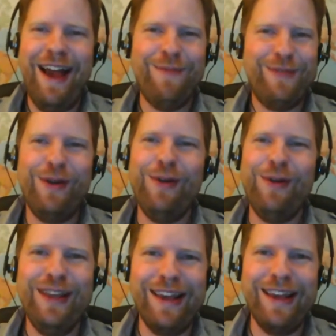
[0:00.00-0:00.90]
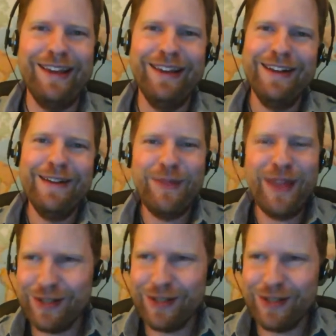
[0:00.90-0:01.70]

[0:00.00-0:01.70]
I'm totally like, that's